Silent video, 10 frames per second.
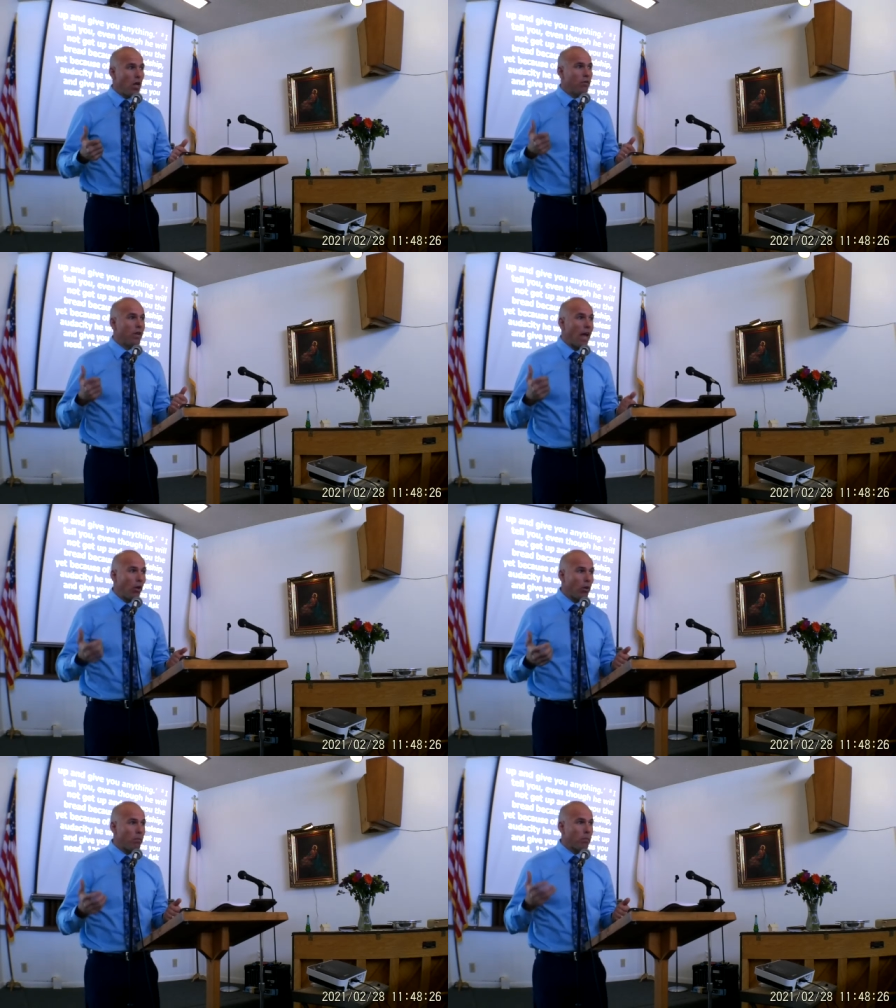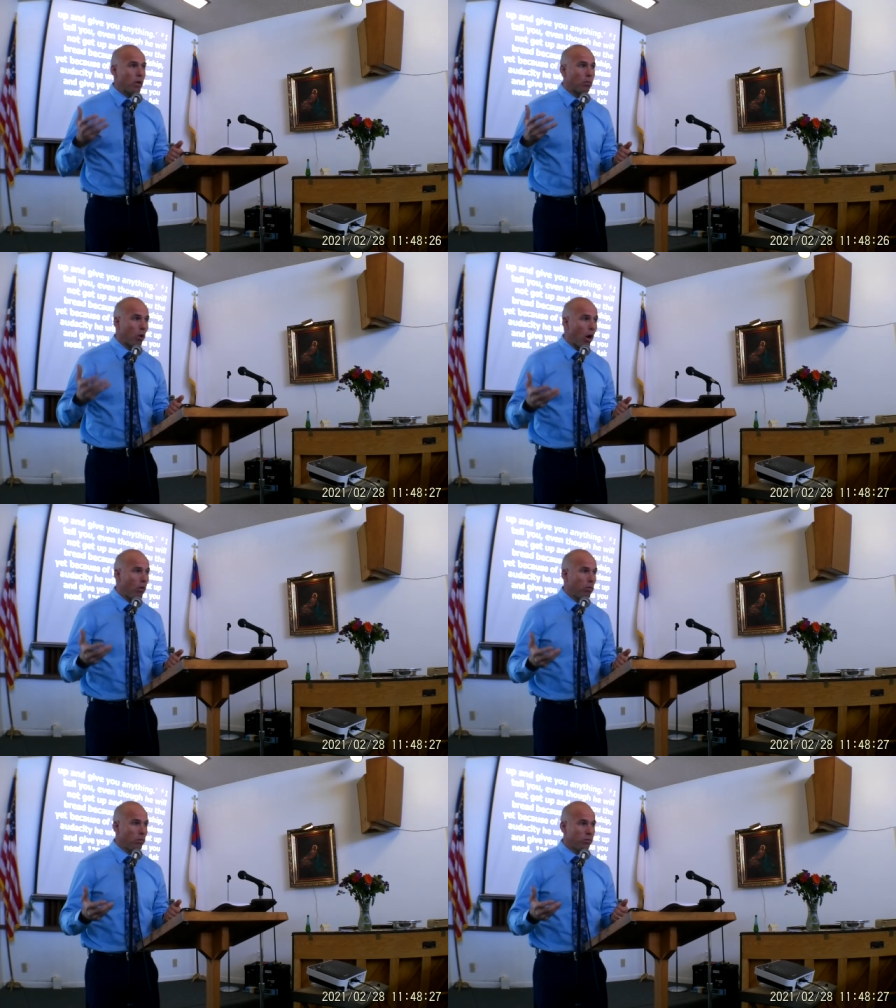Tell him your
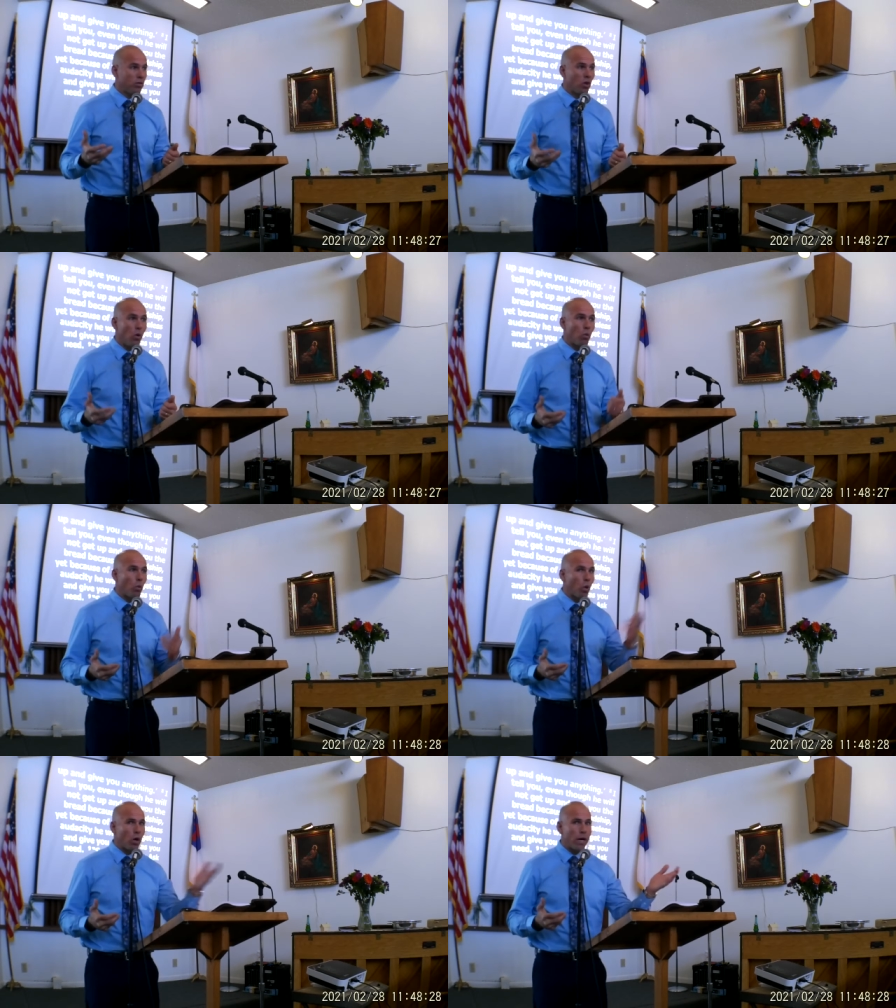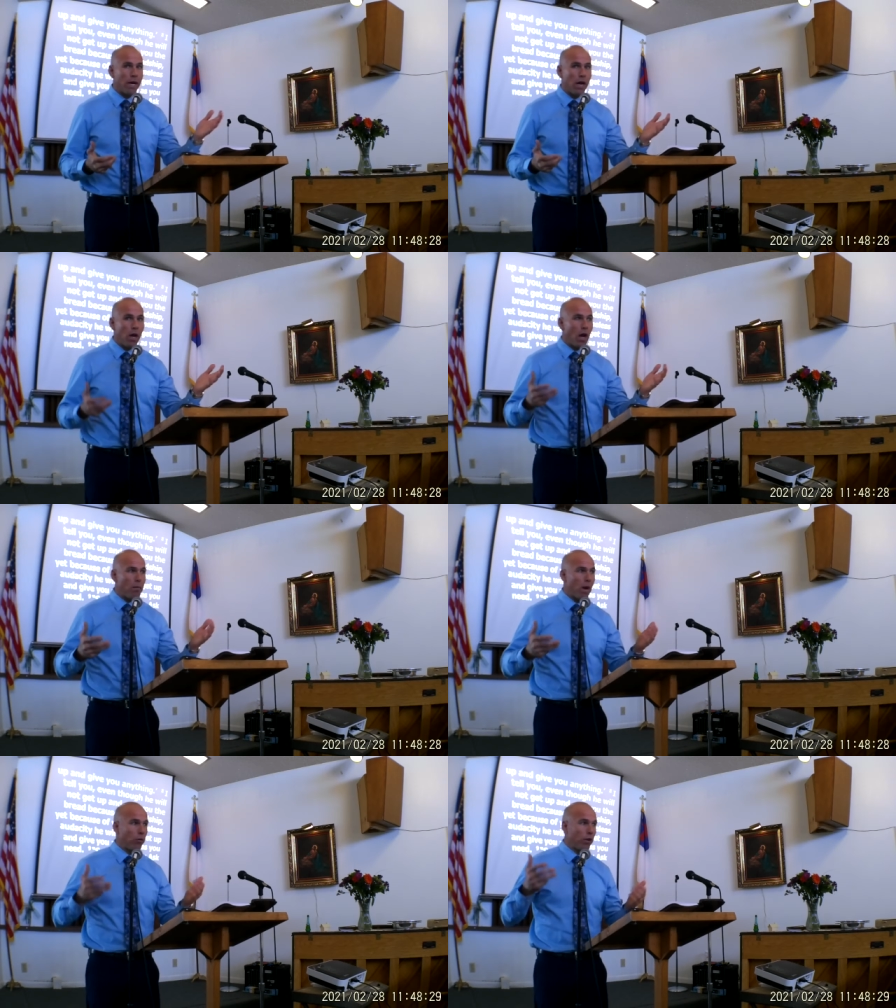problems. Don't worry
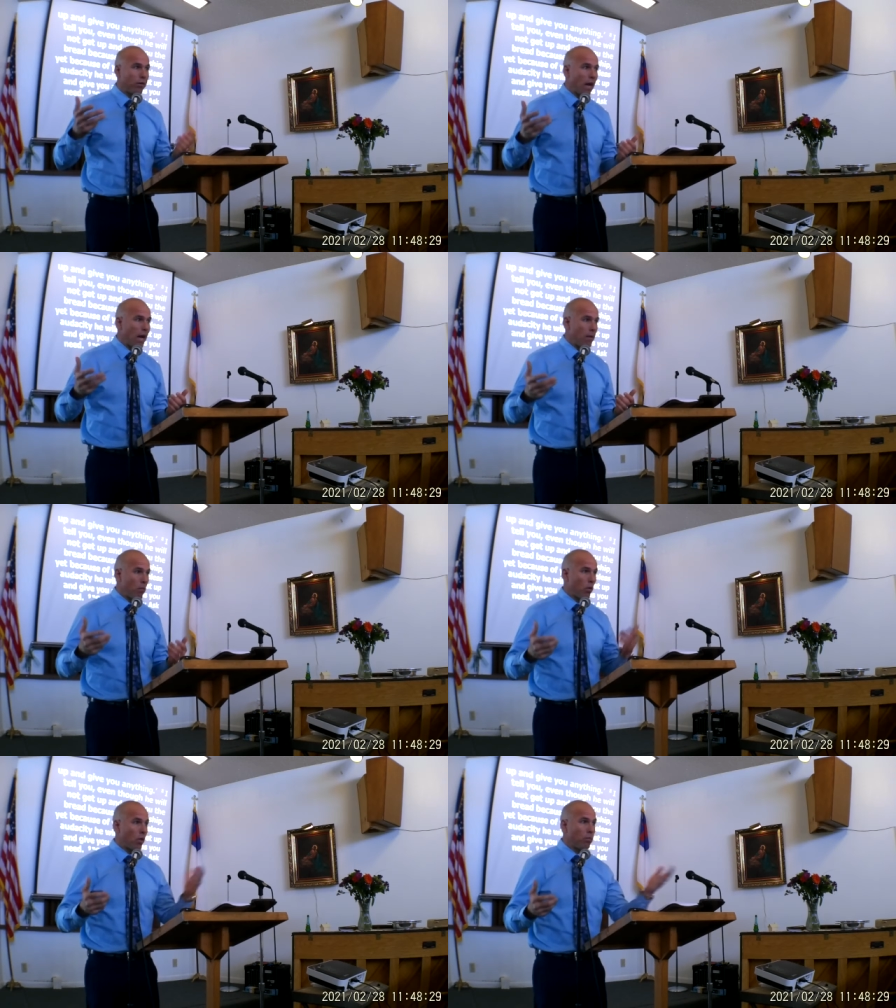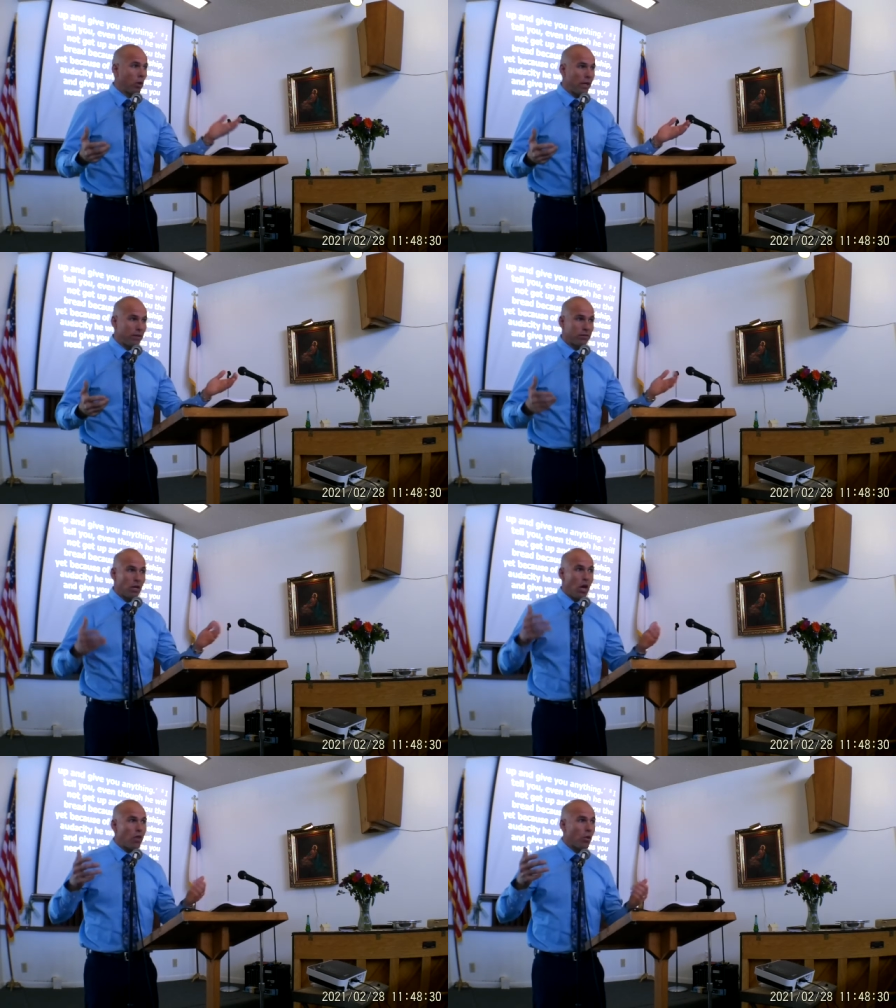about the time, the place,
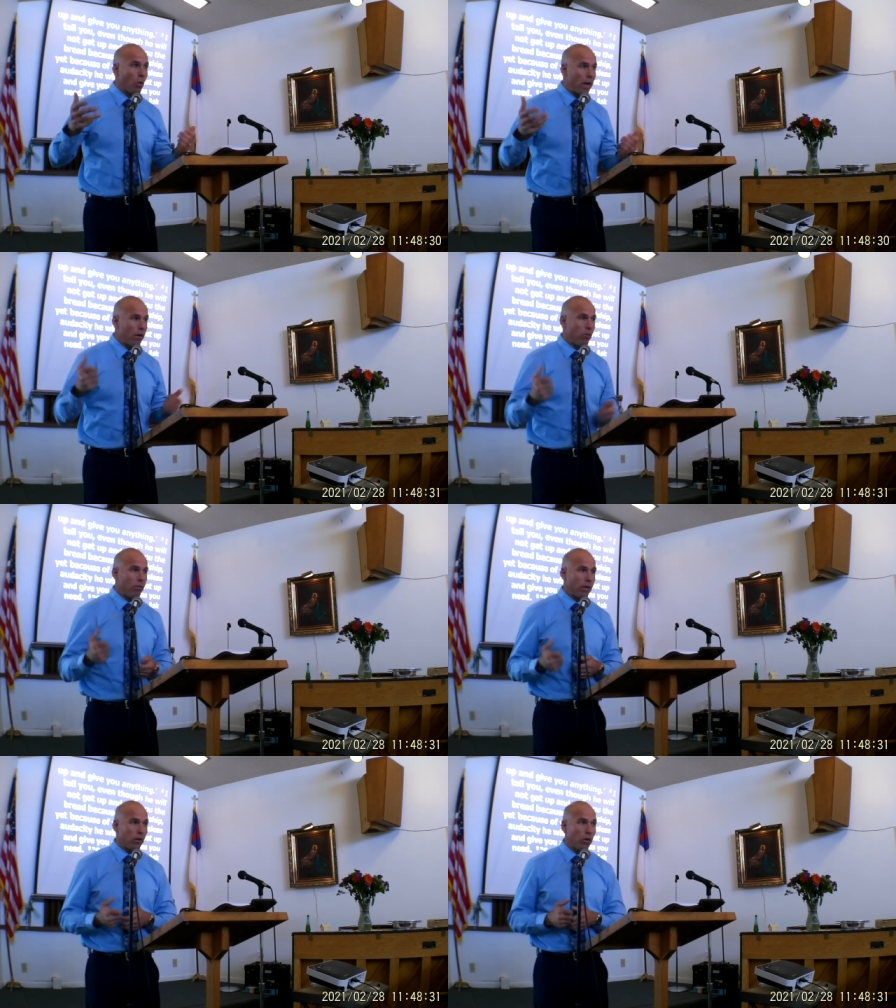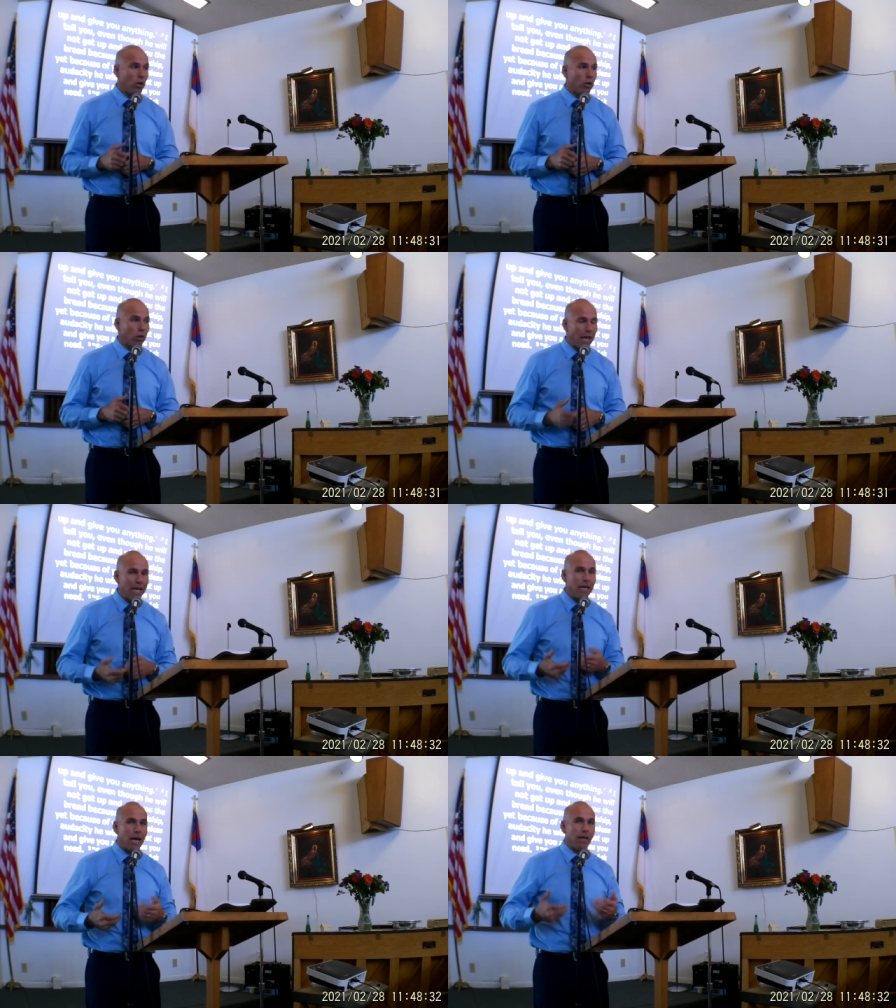the way you feel. Lay
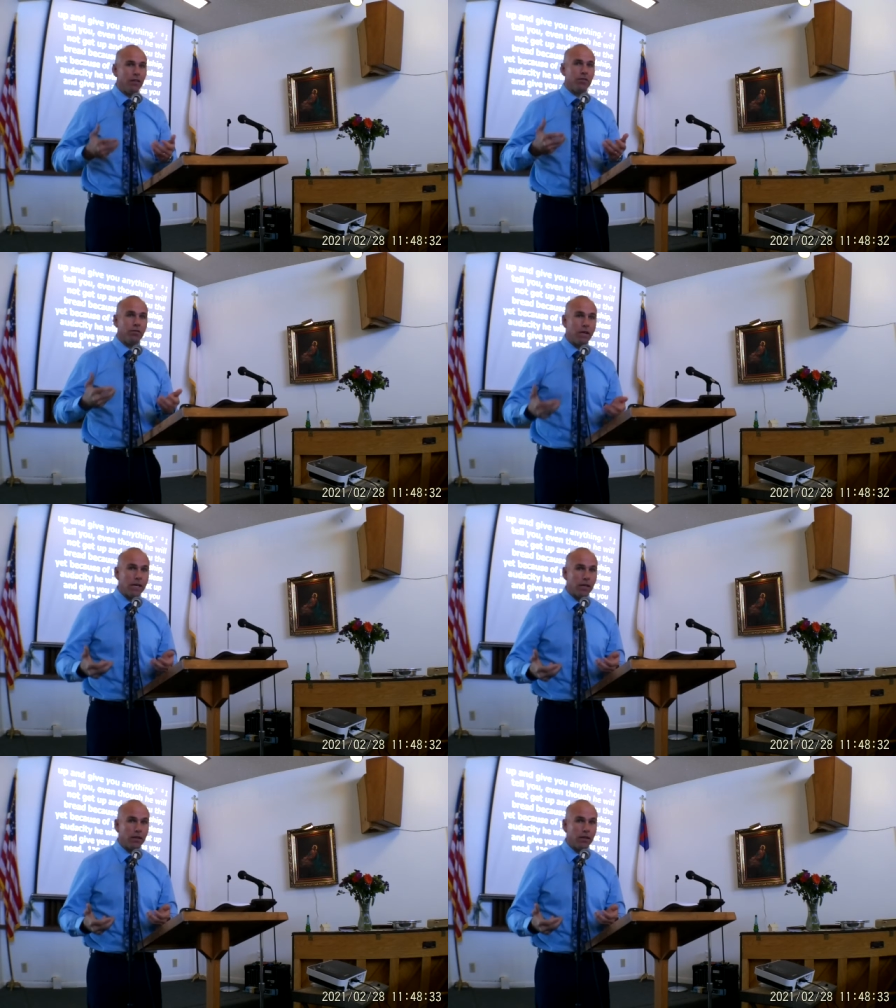it at his feet.